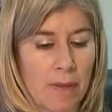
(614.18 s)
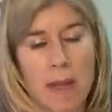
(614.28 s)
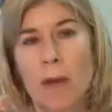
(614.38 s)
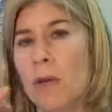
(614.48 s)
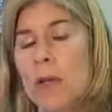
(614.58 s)

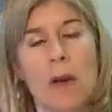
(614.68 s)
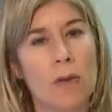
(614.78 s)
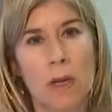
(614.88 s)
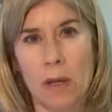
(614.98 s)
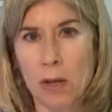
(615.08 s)
There was
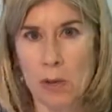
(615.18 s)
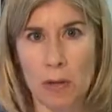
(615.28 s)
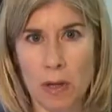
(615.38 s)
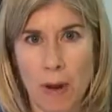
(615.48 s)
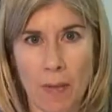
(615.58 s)
no
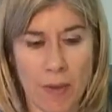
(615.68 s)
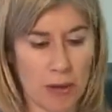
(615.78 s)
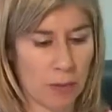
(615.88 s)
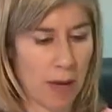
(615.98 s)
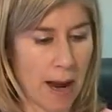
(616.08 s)
conclusion about
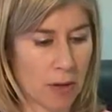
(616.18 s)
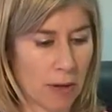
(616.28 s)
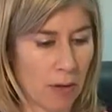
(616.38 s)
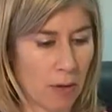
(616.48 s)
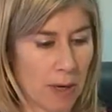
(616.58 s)
this. We
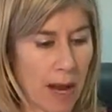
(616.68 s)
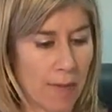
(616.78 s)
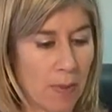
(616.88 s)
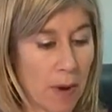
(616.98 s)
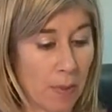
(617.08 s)
actually are going to
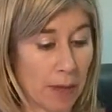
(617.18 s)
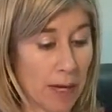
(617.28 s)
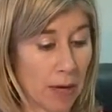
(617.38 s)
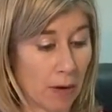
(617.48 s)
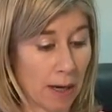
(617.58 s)
have a public
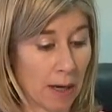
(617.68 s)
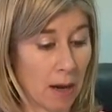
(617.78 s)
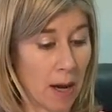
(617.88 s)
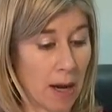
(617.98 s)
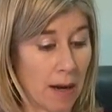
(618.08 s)

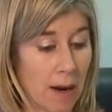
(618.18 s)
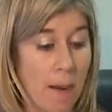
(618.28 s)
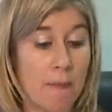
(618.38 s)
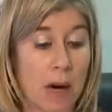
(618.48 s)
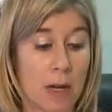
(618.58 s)
hearing on
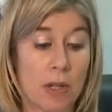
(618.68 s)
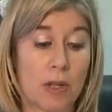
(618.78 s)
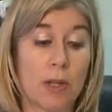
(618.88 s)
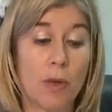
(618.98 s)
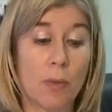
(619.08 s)

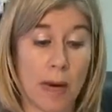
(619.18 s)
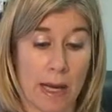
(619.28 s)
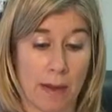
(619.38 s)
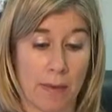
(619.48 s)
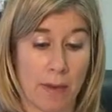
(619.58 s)
March
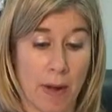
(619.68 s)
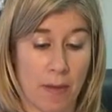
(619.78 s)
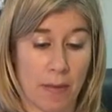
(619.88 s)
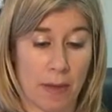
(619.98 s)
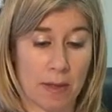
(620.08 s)
20th
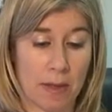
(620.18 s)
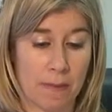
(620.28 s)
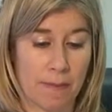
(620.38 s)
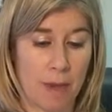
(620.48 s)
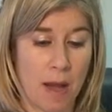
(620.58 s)
about
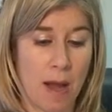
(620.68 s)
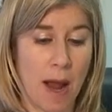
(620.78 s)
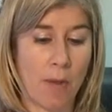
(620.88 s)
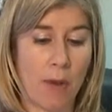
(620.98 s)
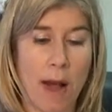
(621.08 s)
this.
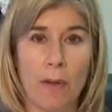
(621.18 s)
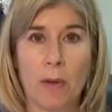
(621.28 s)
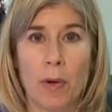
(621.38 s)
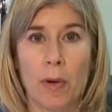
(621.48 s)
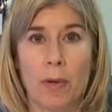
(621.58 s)
And we'll have
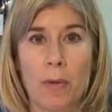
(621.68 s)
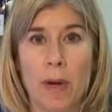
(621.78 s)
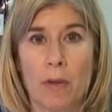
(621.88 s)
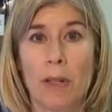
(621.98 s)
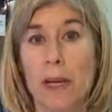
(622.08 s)

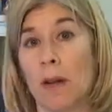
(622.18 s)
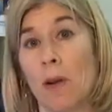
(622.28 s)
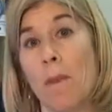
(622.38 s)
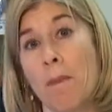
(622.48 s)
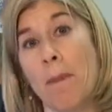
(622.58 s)
we looked at a
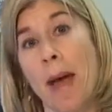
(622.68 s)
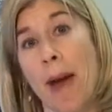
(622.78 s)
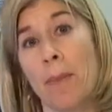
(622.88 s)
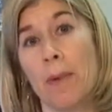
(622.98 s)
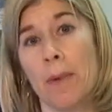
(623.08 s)
little
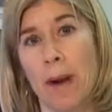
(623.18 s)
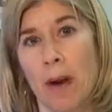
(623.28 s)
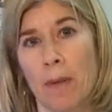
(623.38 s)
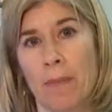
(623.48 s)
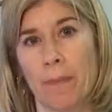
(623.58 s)
map
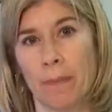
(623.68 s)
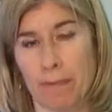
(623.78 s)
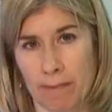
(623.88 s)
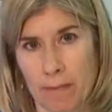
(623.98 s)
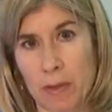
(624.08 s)
about
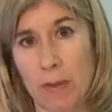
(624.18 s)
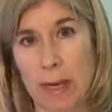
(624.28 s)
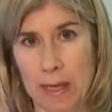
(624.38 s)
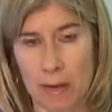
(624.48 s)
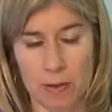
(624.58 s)
some
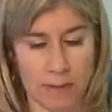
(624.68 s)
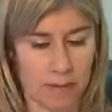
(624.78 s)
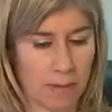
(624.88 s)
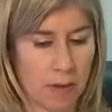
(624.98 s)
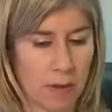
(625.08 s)
ideas.
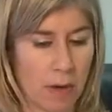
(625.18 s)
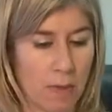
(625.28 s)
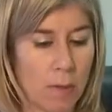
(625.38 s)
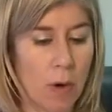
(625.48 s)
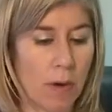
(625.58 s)

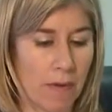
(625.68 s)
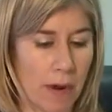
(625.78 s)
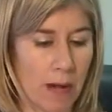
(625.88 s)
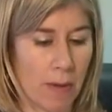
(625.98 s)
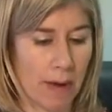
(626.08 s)
So more to
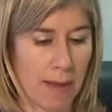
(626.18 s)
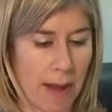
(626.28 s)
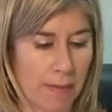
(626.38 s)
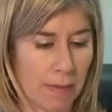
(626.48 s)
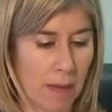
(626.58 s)
follow on
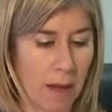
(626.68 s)
that.